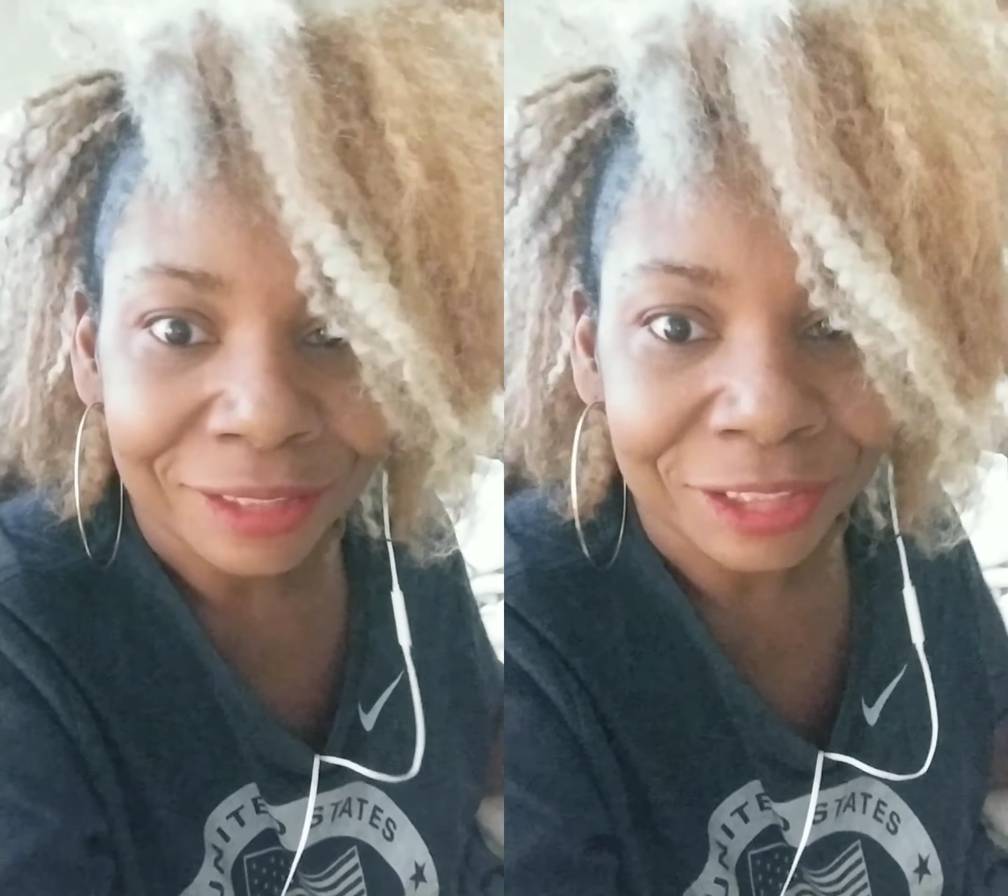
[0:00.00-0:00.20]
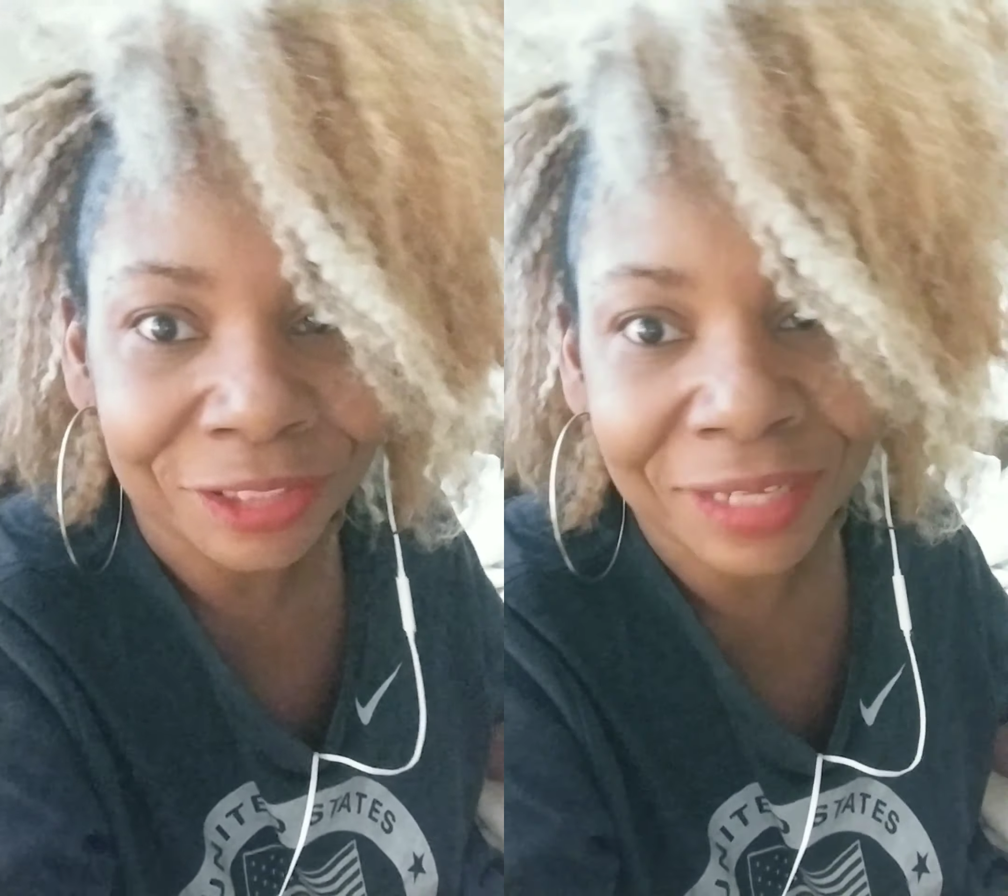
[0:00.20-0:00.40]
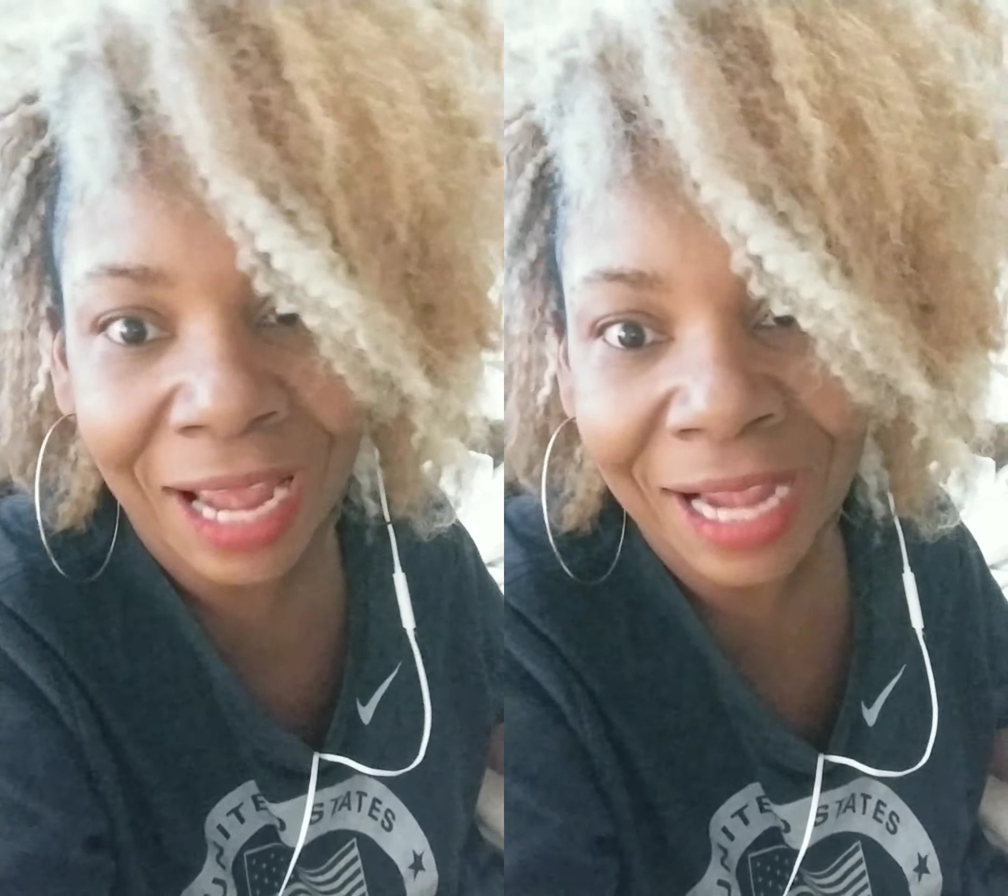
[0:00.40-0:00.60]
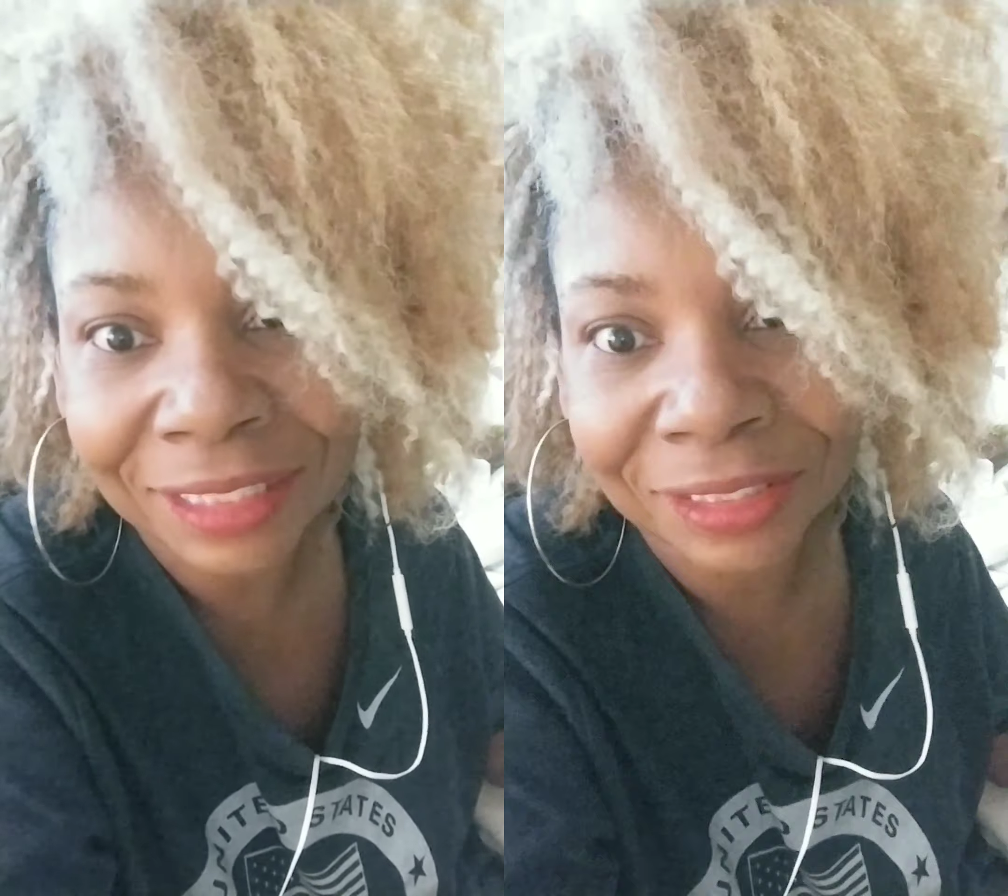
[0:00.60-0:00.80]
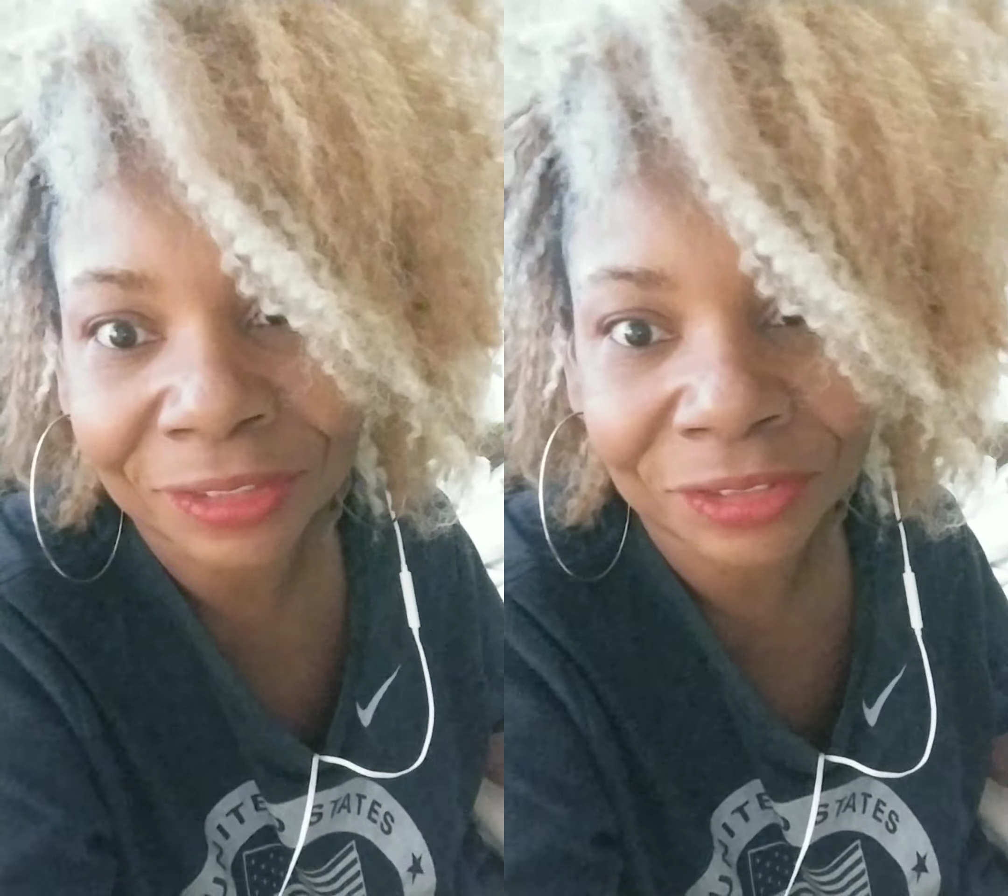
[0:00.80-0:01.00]
You
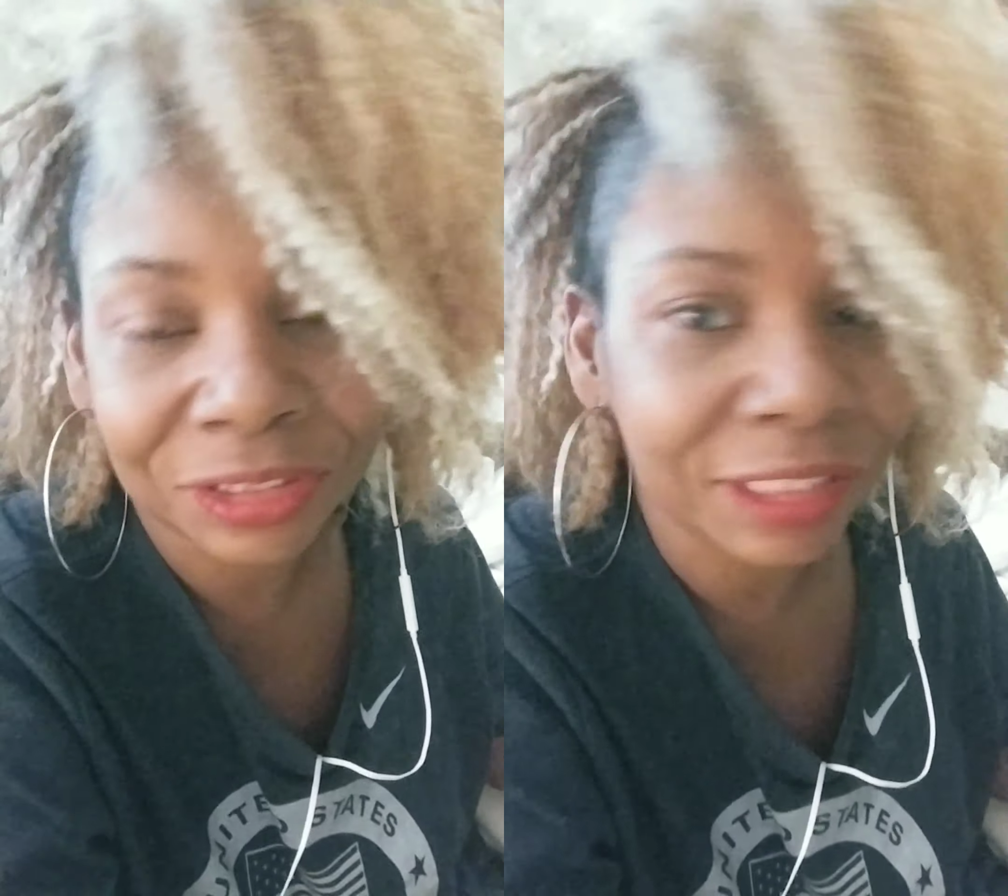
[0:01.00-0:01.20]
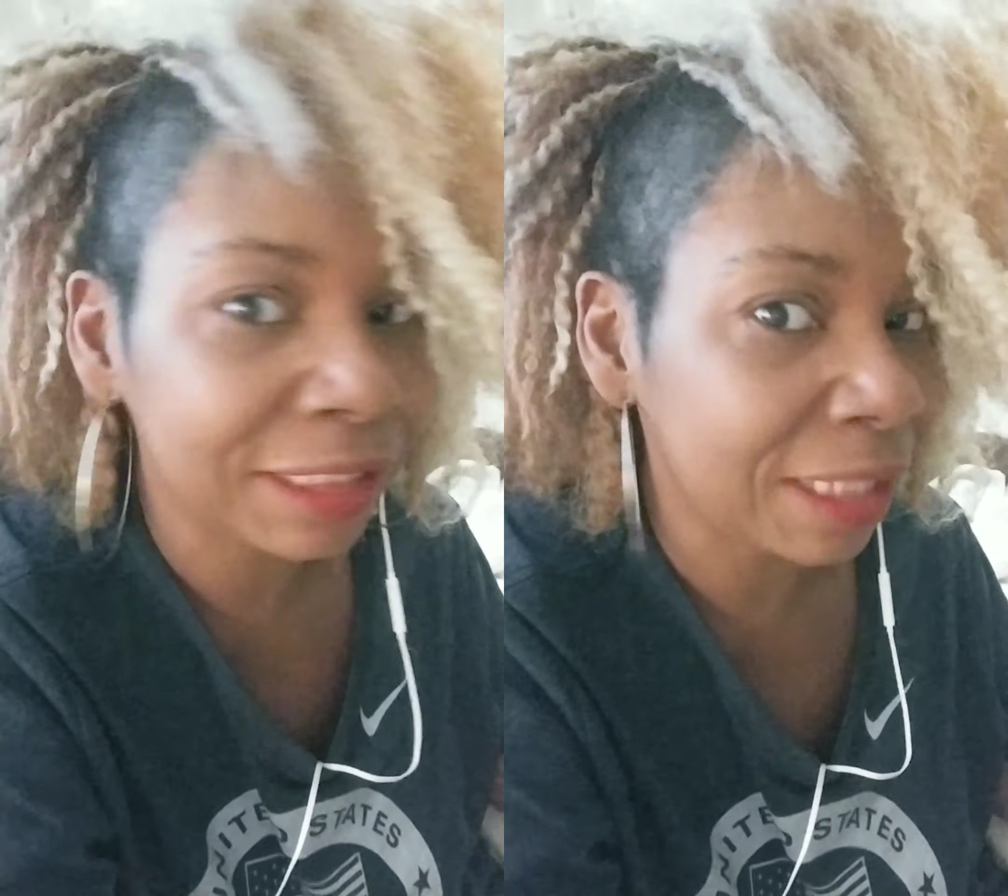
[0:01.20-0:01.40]
guys are just